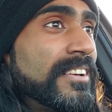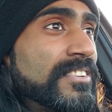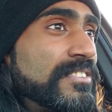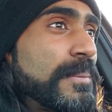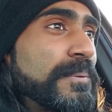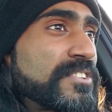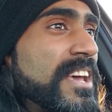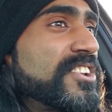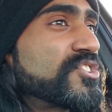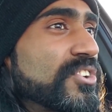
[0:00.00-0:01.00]
See,
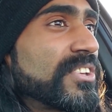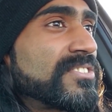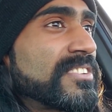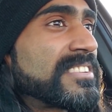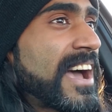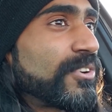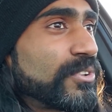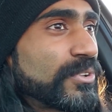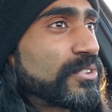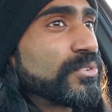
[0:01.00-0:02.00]
potential isn't
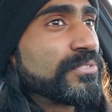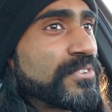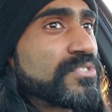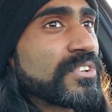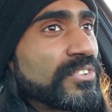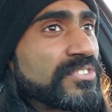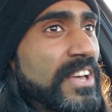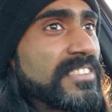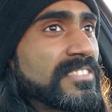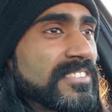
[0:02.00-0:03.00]
downloaded through physical
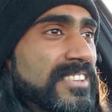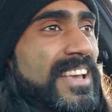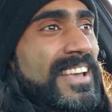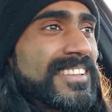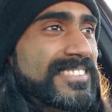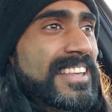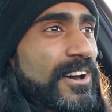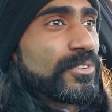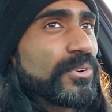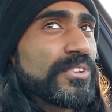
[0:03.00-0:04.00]
senses. It's
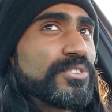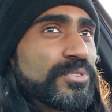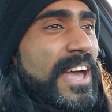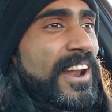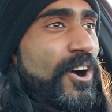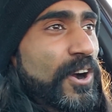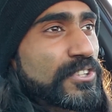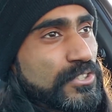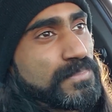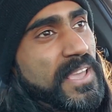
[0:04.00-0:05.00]
downloaded through that
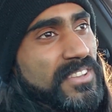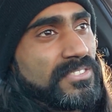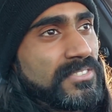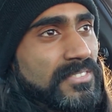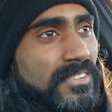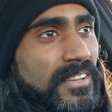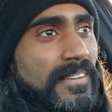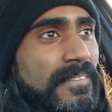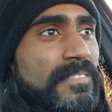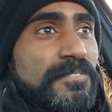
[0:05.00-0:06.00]
heart space
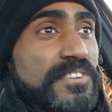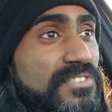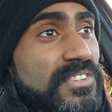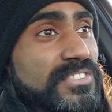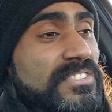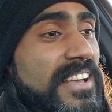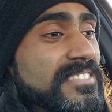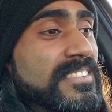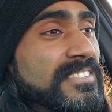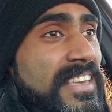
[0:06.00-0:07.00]
physical
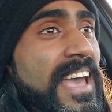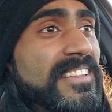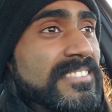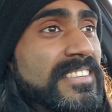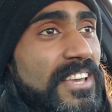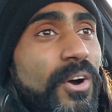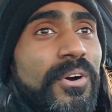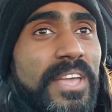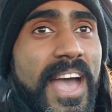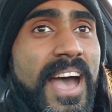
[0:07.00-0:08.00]
senses can see,
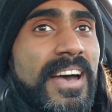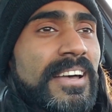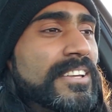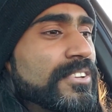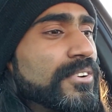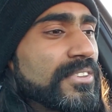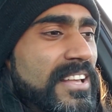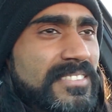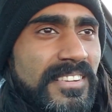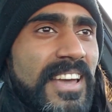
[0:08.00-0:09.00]
oh yeah, you know,
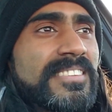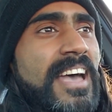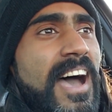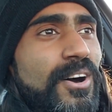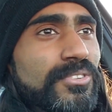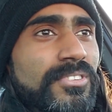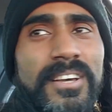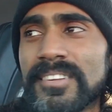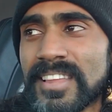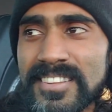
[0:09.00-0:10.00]
that's a nice house,
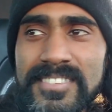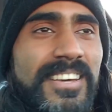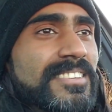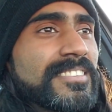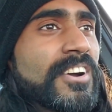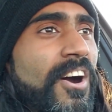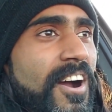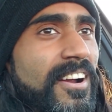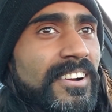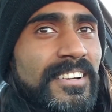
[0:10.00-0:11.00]
that's a nice
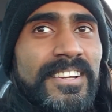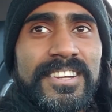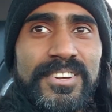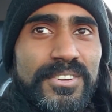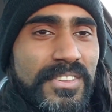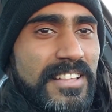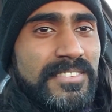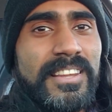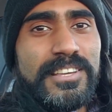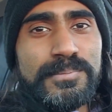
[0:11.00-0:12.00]
car, you know, that's
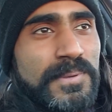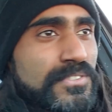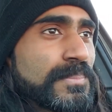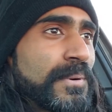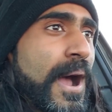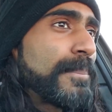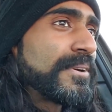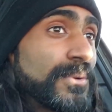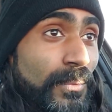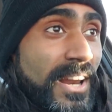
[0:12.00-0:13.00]
a nice piece of
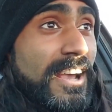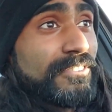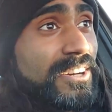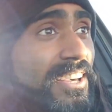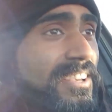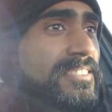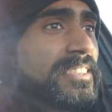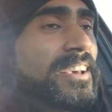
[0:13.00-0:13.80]
property, whatever it is.